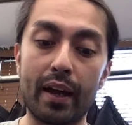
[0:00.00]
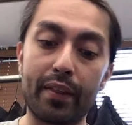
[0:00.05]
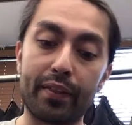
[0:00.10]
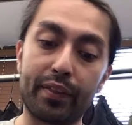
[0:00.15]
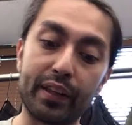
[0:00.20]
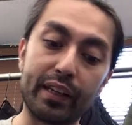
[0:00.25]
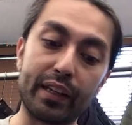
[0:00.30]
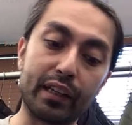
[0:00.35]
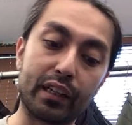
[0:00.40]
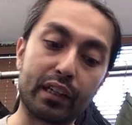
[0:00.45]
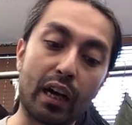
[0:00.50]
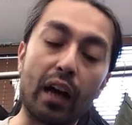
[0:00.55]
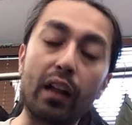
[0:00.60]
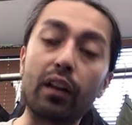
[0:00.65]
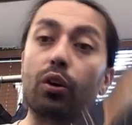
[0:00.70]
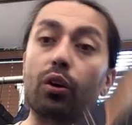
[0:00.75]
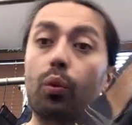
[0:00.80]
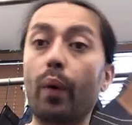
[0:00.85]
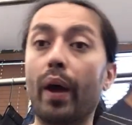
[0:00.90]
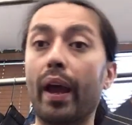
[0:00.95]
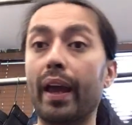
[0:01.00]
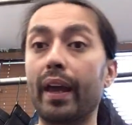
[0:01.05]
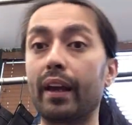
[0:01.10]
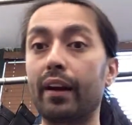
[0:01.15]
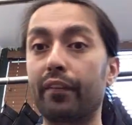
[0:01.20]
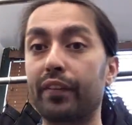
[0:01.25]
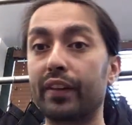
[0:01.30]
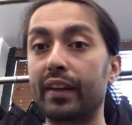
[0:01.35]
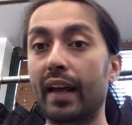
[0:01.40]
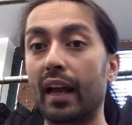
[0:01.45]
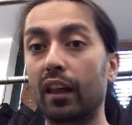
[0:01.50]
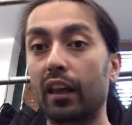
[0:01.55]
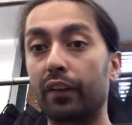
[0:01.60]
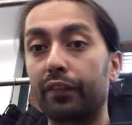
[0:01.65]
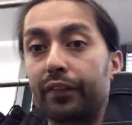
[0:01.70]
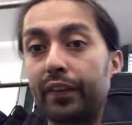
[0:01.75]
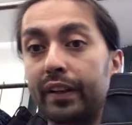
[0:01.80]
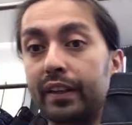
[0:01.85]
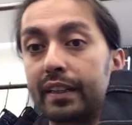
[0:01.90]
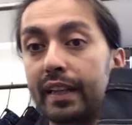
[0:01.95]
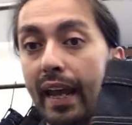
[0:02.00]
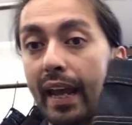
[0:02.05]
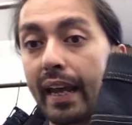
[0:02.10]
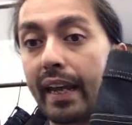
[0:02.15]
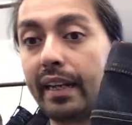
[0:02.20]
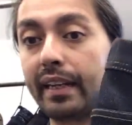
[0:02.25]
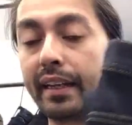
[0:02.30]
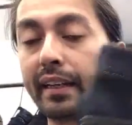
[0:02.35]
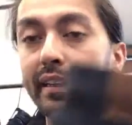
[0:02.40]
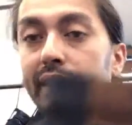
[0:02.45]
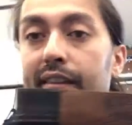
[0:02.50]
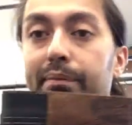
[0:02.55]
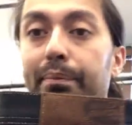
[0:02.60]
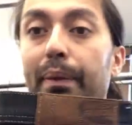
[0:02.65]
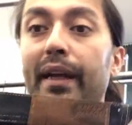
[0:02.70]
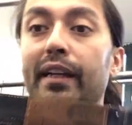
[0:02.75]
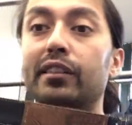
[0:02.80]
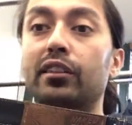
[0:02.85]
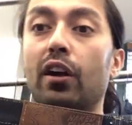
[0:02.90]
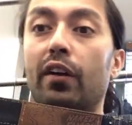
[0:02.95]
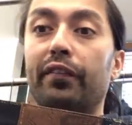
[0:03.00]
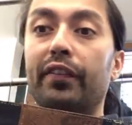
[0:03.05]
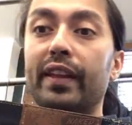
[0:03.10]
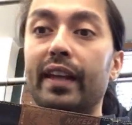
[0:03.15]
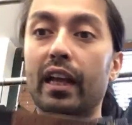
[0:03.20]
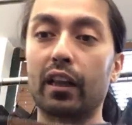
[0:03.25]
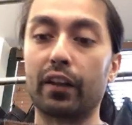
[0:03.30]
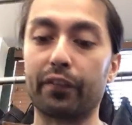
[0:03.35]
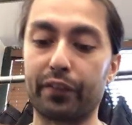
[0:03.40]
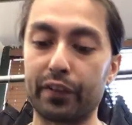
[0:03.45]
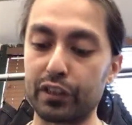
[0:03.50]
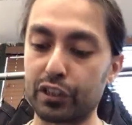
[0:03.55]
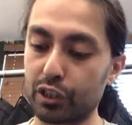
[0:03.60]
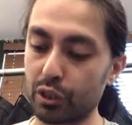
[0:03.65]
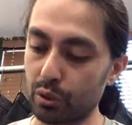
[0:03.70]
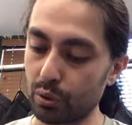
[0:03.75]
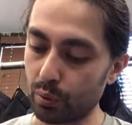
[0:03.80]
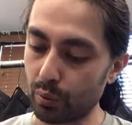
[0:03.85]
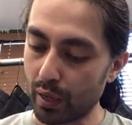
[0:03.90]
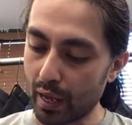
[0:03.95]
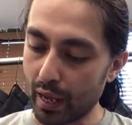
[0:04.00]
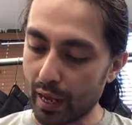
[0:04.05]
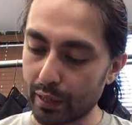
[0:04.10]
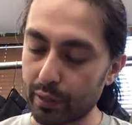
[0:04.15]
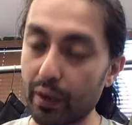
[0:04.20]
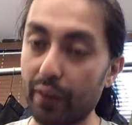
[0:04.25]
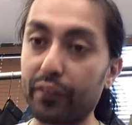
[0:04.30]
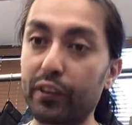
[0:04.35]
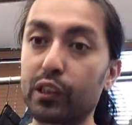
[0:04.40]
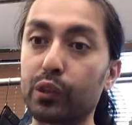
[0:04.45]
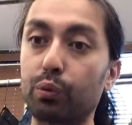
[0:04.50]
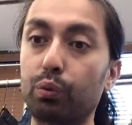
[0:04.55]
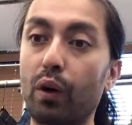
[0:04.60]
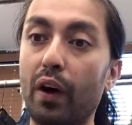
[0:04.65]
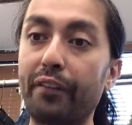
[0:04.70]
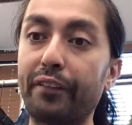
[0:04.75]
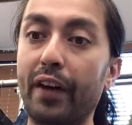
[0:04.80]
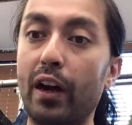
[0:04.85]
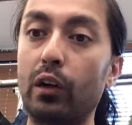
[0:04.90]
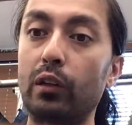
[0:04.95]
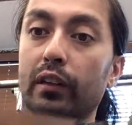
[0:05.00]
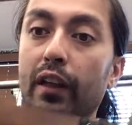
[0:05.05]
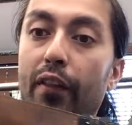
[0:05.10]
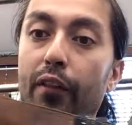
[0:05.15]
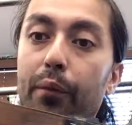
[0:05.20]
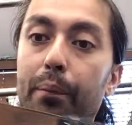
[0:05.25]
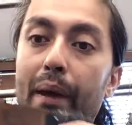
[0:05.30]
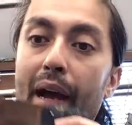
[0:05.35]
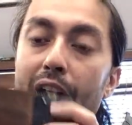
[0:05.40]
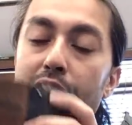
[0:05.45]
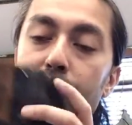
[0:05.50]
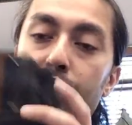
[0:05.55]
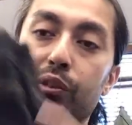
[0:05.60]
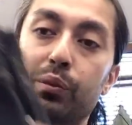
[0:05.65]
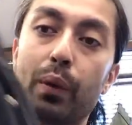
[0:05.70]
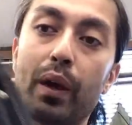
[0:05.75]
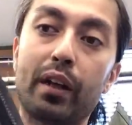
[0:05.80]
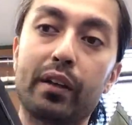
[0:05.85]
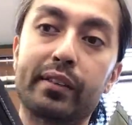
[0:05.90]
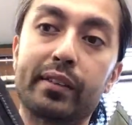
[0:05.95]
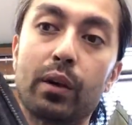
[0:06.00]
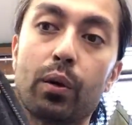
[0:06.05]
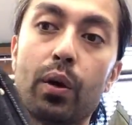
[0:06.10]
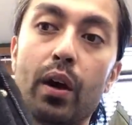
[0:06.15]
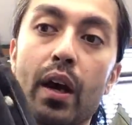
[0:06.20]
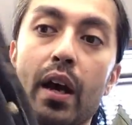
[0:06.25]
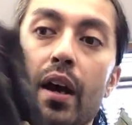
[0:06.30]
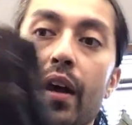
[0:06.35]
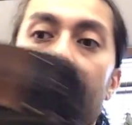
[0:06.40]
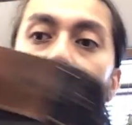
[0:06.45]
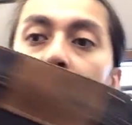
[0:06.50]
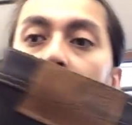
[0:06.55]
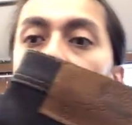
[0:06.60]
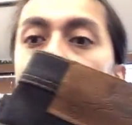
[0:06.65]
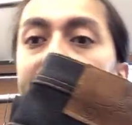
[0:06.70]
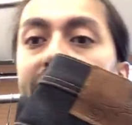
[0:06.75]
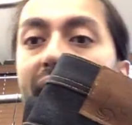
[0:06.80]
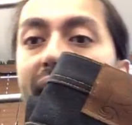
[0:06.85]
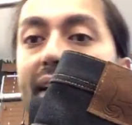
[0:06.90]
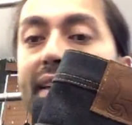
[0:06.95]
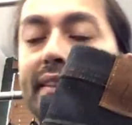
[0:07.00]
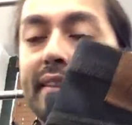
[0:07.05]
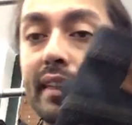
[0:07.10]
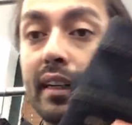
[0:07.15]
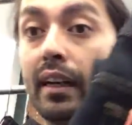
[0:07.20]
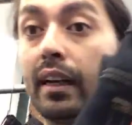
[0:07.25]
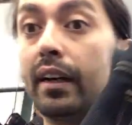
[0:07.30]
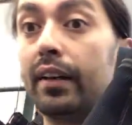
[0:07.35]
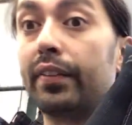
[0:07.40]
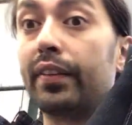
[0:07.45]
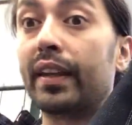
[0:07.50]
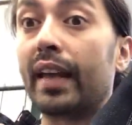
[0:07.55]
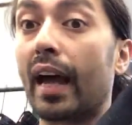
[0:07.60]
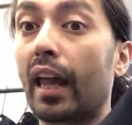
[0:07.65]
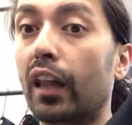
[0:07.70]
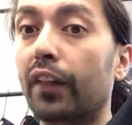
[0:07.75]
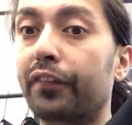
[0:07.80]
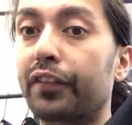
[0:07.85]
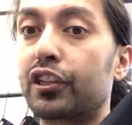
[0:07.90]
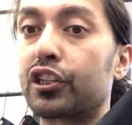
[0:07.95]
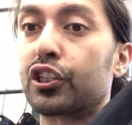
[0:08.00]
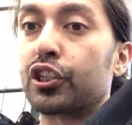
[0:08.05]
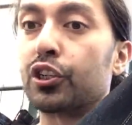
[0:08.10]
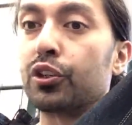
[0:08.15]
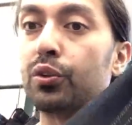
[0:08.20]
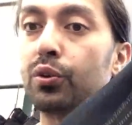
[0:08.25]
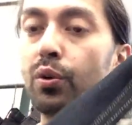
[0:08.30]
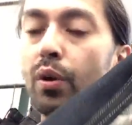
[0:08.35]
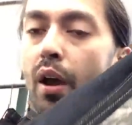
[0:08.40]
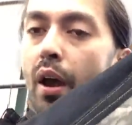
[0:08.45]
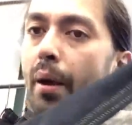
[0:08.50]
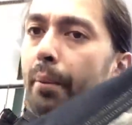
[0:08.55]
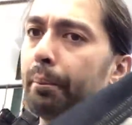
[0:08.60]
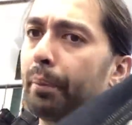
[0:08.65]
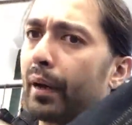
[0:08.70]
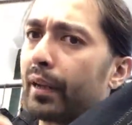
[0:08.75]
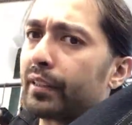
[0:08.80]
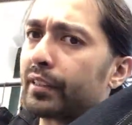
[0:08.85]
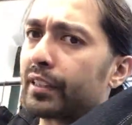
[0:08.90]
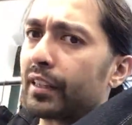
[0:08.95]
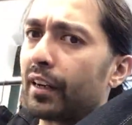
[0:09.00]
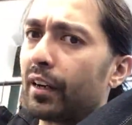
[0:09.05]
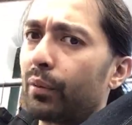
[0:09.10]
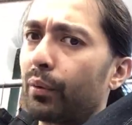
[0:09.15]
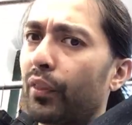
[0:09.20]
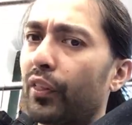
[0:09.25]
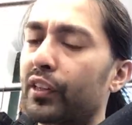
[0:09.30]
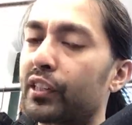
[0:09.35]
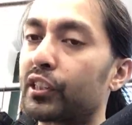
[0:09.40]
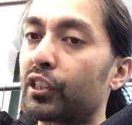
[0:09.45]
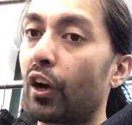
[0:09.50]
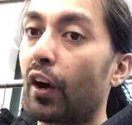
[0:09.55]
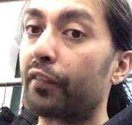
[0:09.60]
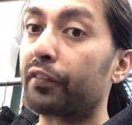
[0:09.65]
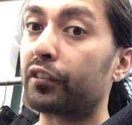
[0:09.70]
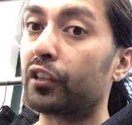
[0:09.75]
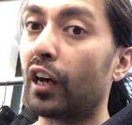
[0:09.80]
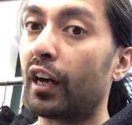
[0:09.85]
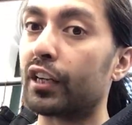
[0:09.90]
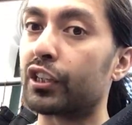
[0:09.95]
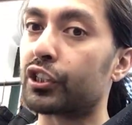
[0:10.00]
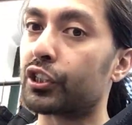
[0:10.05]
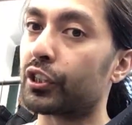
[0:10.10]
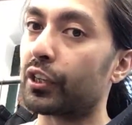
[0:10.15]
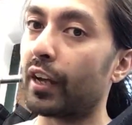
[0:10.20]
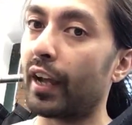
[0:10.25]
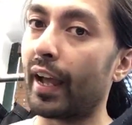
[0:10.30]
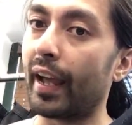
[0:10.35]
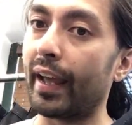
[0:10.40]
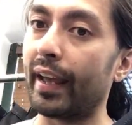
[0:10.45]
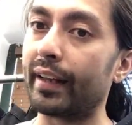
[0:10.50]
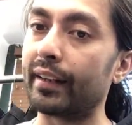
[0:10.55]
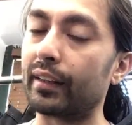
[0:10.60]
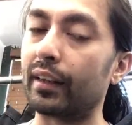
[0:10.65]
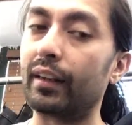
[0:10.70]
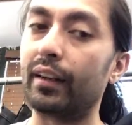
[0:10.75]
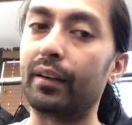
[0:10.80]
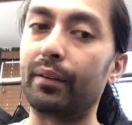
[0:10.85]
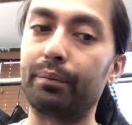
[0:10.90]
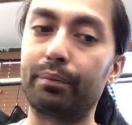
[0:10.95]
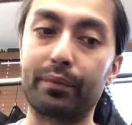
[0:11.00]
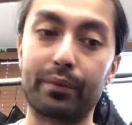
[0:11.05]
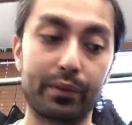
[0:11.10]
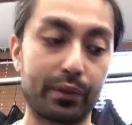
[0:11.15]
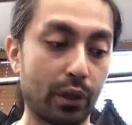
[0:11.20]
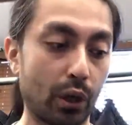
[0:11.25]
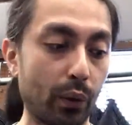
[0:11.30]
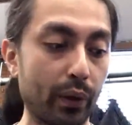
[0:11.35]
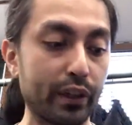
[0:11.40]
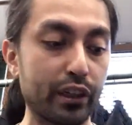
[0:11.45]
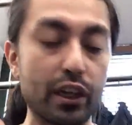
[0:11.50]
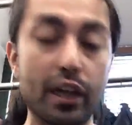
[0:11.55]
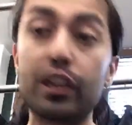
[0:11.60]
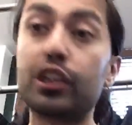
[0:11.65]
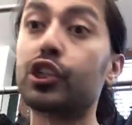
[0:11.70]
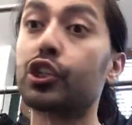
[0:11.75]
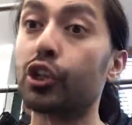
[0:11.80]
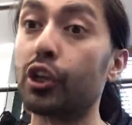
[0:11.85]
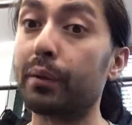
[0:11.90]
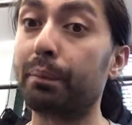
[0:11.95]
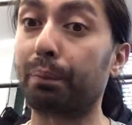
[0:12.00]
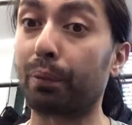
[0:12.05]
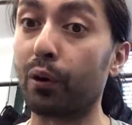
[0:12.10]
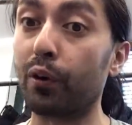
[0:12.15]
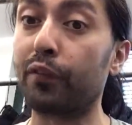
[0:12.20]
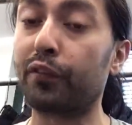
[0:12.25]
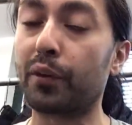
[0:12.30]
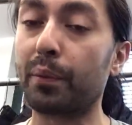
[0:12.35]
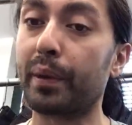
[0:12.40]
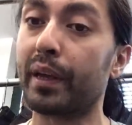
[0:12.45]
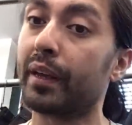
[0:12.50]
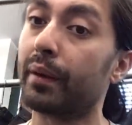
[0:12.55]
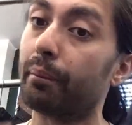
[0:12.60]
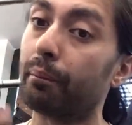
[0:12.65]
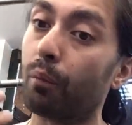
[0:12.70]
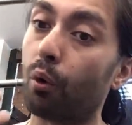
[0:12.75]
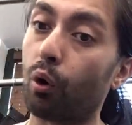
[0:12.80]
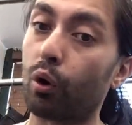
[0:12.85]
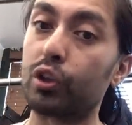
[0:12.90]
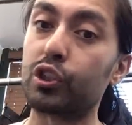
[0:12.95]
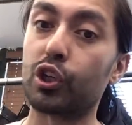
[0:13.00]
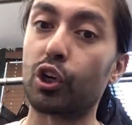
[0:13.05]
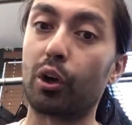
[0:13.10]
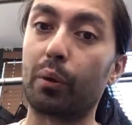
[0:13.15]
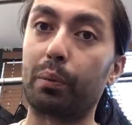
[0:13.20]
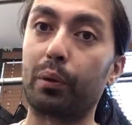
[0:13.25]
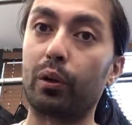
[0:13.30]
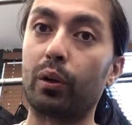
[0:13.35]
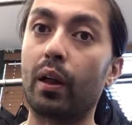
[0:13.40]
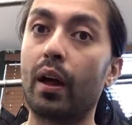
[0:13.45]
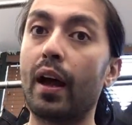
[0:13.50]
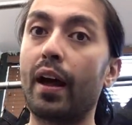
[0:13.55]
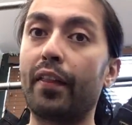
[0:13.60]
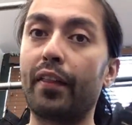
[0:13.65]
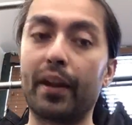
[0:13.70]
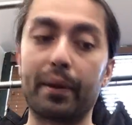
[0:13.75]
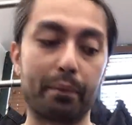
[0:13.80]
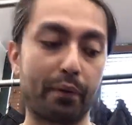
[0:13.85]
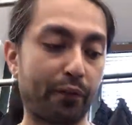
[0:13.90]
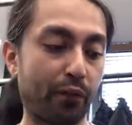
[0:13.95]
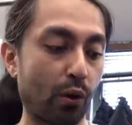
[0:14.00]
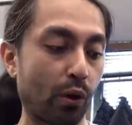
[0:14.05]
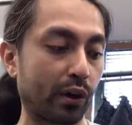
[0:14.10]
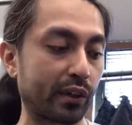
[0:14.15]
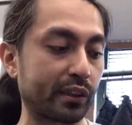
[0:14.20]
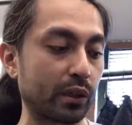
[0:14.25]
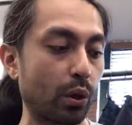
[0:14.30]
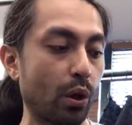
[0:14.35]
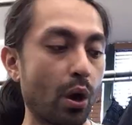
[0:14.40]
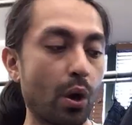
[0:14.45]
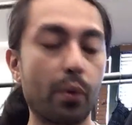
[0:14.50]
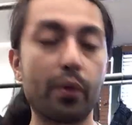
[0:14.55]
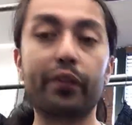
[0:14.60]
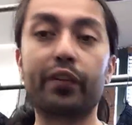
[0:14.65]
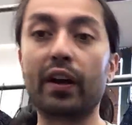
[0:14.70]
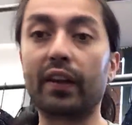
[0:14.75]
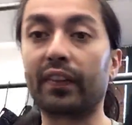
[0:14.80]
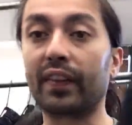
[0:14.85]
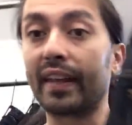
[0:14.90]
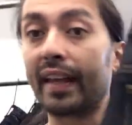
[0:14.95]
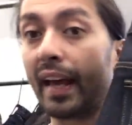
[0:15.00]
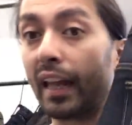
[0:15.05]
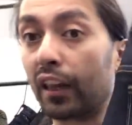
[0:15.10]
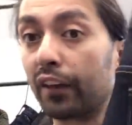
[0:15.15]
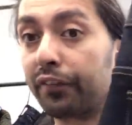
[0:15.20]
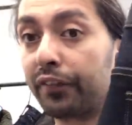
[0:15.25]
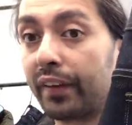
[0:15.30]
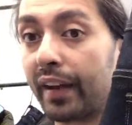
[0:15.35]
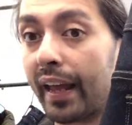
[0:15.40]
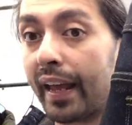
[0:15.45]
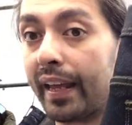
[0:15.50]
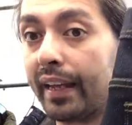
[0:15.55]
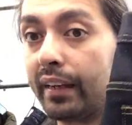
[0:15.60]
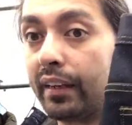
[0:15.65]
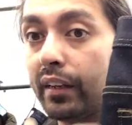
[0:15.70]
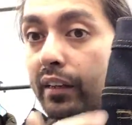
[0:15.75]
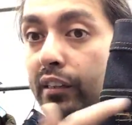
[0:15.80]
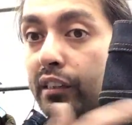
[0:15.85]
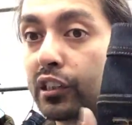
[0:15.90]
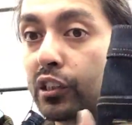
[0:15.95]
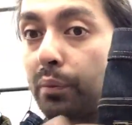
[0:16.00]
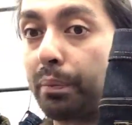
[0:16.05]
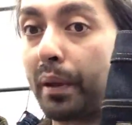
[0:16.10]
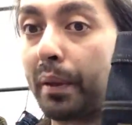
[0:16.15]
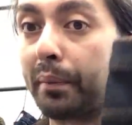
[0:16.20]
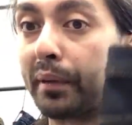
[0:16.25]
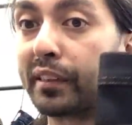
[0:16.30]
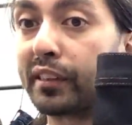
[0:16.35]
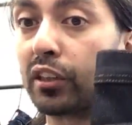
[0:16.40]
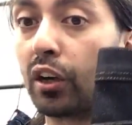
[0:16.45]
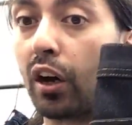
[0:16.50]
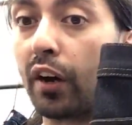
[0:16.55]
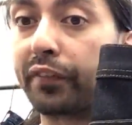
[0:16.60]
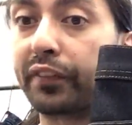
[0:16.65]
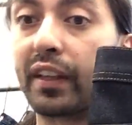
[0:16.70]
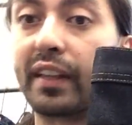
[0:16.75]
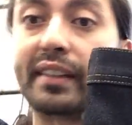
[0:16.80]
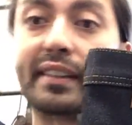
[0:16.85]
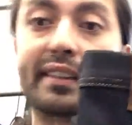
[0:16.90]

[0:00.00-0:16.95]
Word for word: The colorway of the Elephant 8 is based off the Elephant 2. And you have this rough out leather patch as well. So think of it as uh, the Elephant 2, but uh, with a soft touch and uh, you know it, it should prove to be more durable than before. So we've got the Elephant 8 Supima Soft